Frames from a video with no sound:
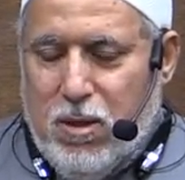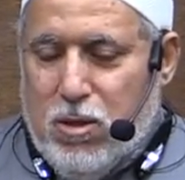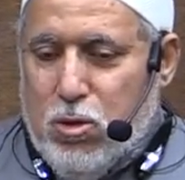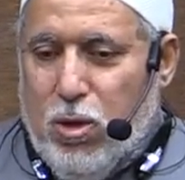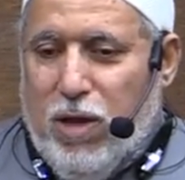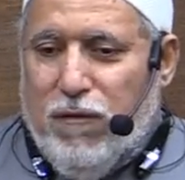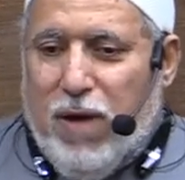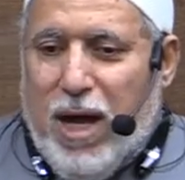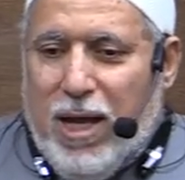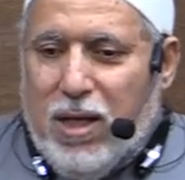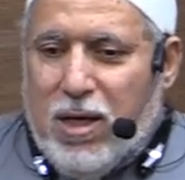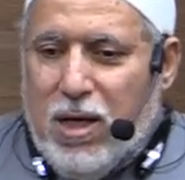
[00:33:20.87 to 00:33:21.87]
So if
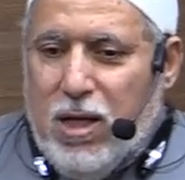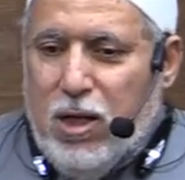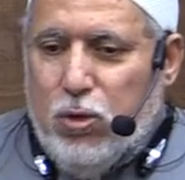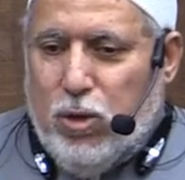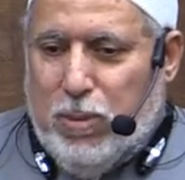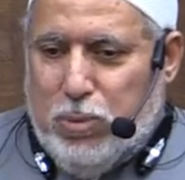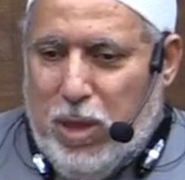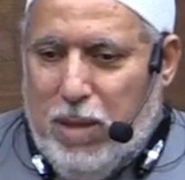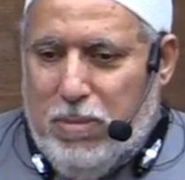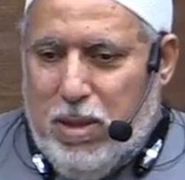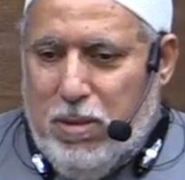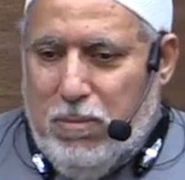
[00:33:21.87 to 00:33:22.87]
I run into a
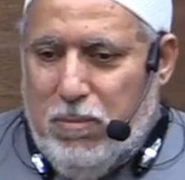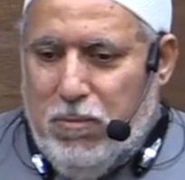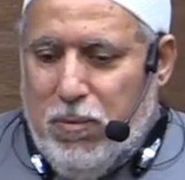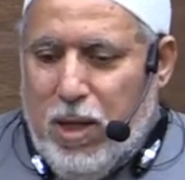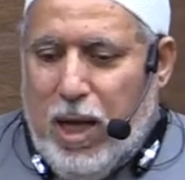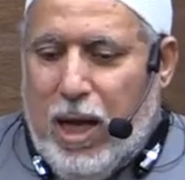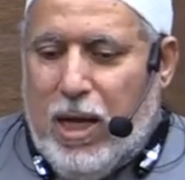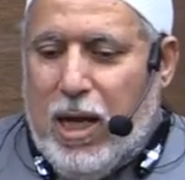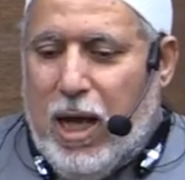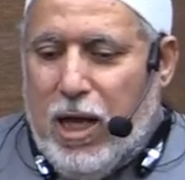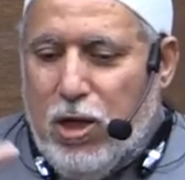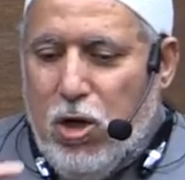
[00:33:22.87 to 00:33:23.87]
problem and
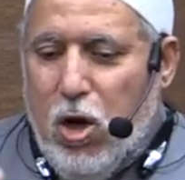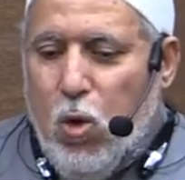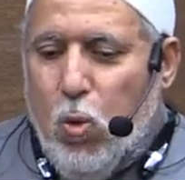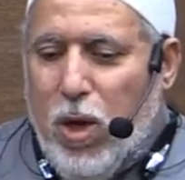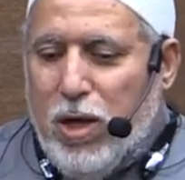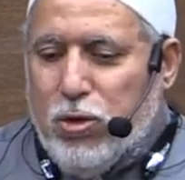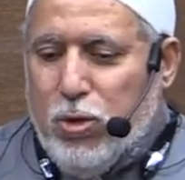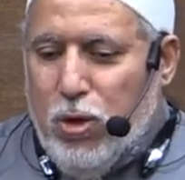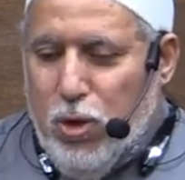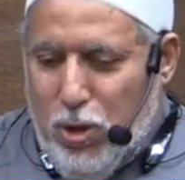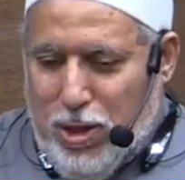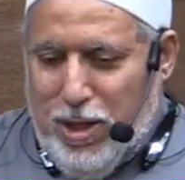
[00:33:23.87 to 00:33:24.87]
I know where to
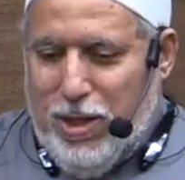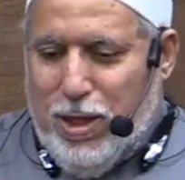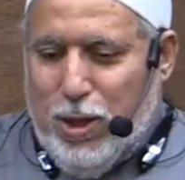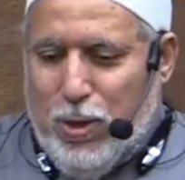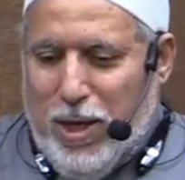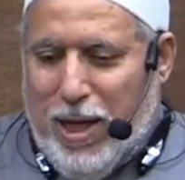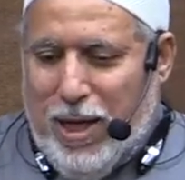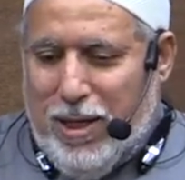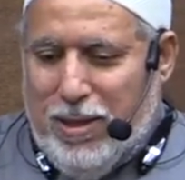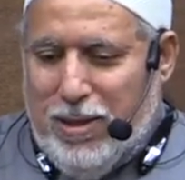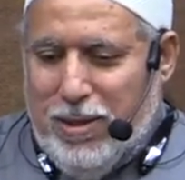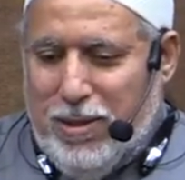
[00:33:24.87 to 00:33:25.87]
look in the
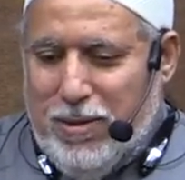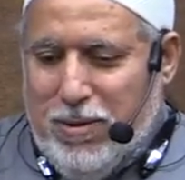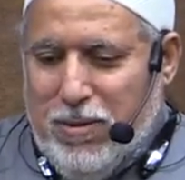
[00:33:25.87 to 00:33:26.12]
Quran,